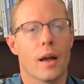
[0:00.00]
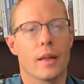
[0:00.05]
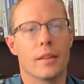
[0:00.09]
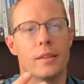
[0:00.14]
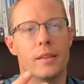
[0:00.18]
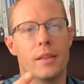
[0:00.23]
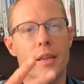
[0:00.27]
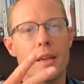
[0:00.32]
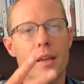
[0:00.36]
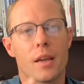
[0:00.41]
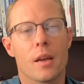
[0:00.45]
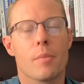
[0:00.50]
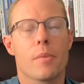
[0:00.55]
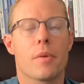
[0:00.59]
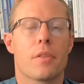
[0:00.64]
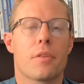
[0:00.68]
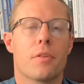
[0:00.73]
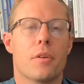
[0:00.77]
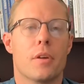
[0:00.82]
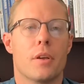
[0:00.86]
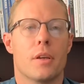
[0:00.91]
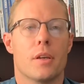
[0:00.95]
Idea number
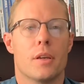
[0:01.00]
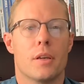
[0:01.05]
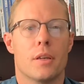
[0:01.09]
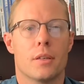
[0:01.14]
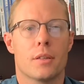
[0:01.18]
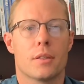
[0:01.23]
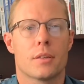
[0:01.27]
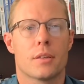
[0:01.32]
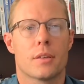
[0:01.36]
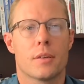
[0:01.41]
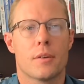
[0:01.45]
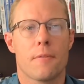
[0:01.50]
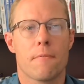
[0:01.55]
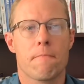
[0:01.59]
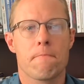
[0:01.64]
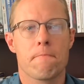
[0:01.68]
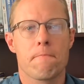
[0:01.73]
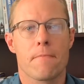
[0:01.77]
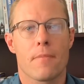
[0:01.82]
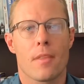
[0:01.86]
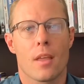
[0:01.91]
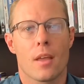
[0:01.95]
three is
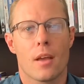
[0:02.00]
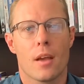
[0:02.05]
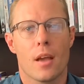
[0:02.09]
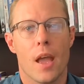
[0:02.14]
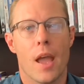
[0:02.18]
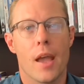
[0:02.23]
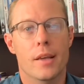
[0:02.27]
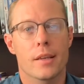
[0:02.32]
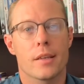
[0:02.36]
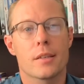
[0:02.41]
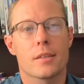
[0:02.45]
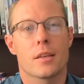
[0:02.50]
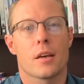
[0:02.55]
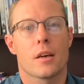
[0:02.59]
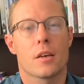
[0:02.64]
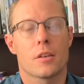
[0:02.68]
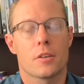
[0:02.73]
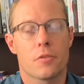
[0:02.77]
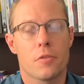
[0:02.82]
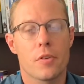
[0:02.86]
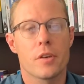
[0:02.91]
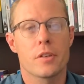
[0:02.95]

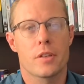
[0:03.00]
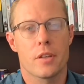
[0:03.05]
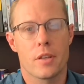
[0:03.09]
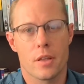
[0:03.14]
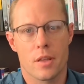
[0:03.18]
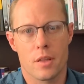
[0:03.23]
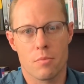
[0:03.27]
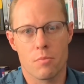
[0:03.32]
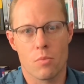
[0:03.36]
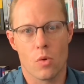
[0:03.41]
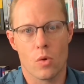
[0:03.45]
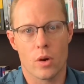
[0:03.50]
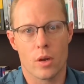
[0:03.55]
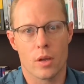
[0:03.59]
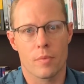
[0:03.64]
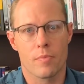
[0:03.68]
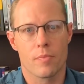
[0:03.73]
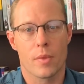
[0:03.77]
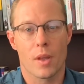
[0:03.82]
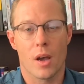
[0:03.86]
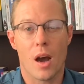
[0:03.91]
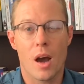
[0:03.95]
exercise first thing in the morning.
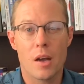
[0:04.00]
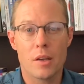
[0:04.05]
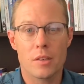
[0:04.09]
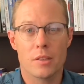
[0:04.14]
I